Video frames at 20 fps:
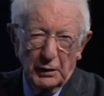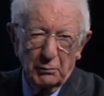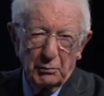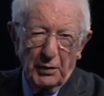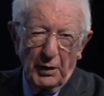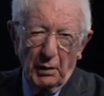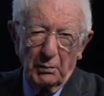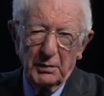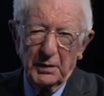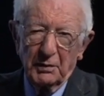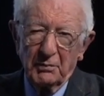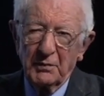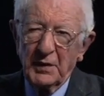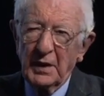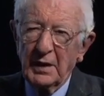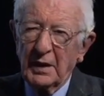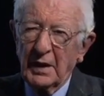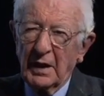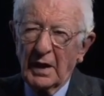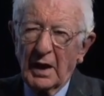problem.
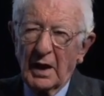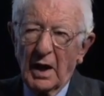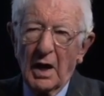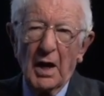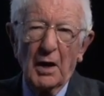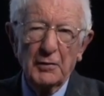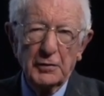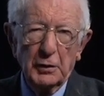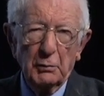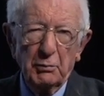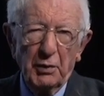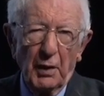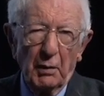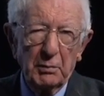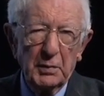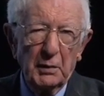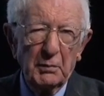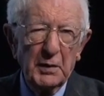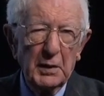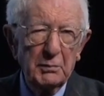Our housing
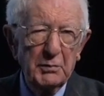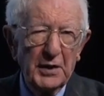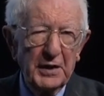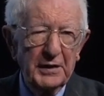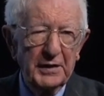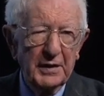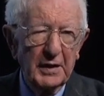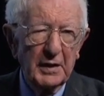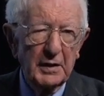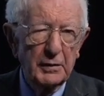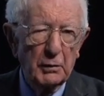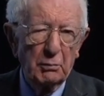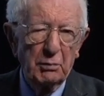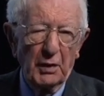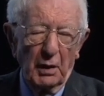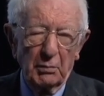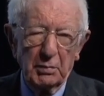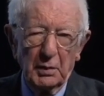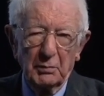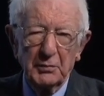problem in Britain is a
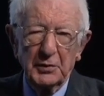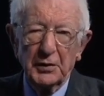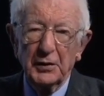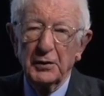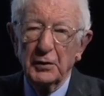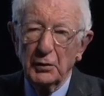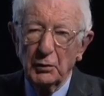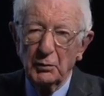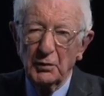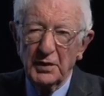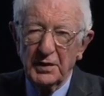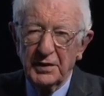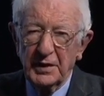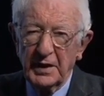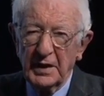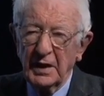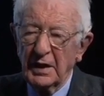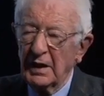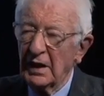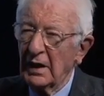problem to do with
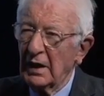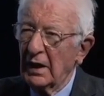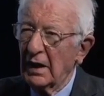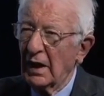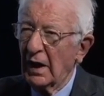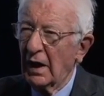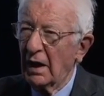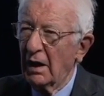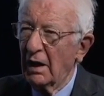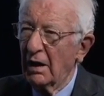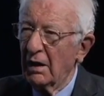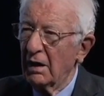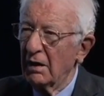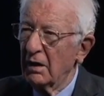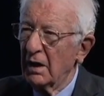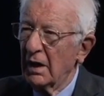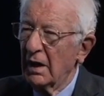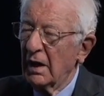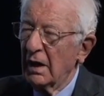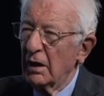the
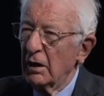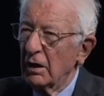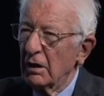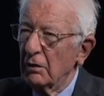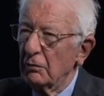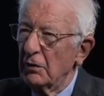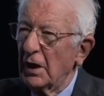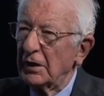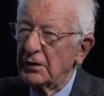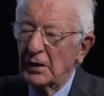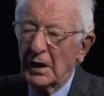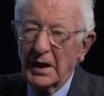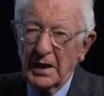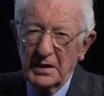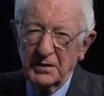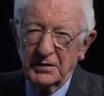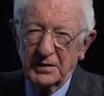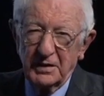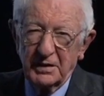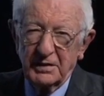
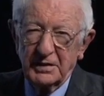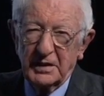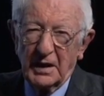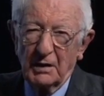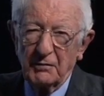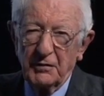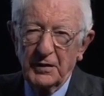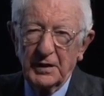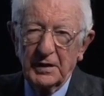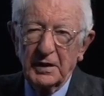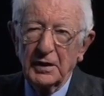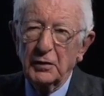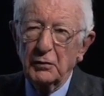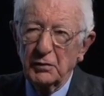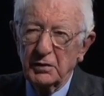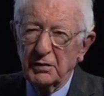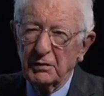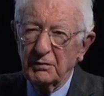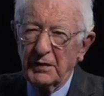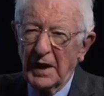regulations covering the
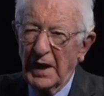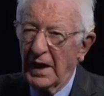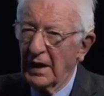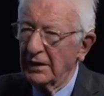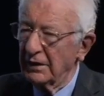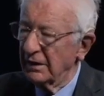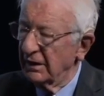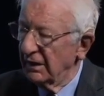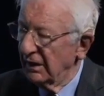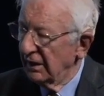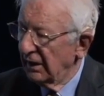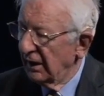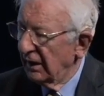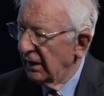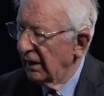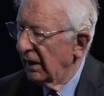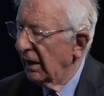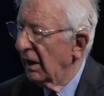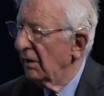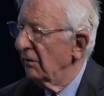use of land.
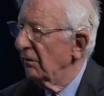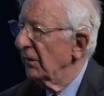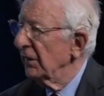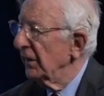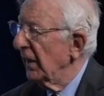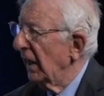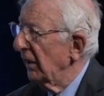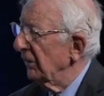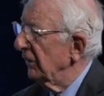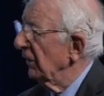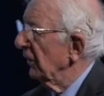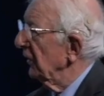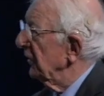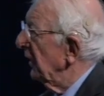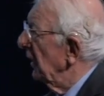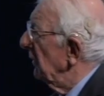That's also